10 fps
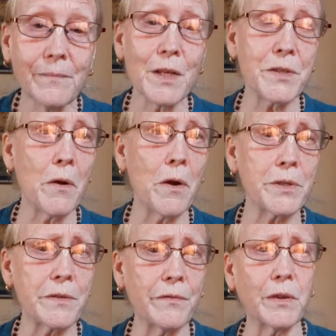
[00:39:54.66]

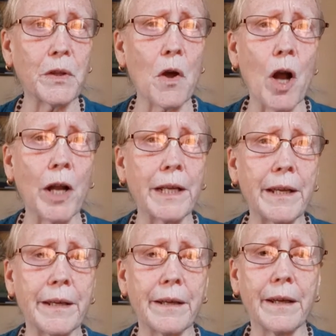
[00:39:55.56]
songs of
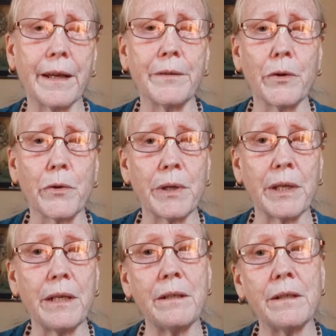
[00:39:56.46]
longing and
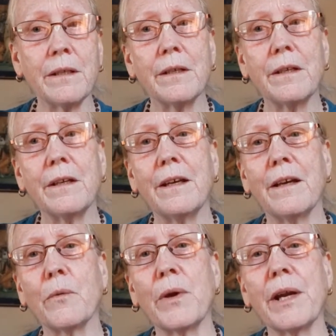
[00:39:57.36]
greed,
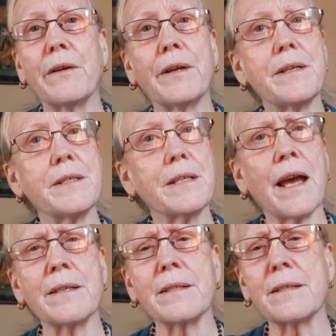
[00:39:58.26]
where he's
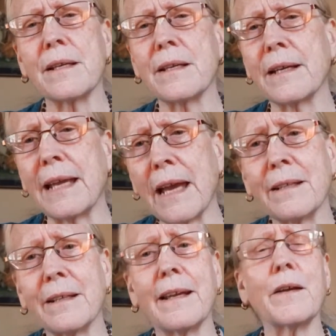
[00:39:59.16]
asking again
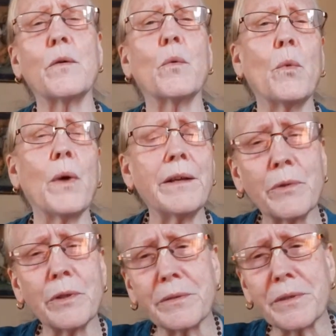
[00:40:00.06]
and again,
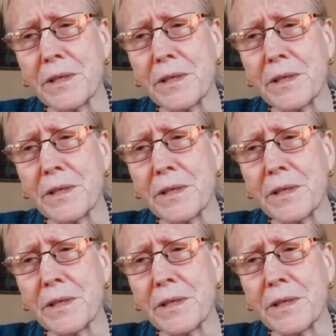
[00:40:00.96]
when will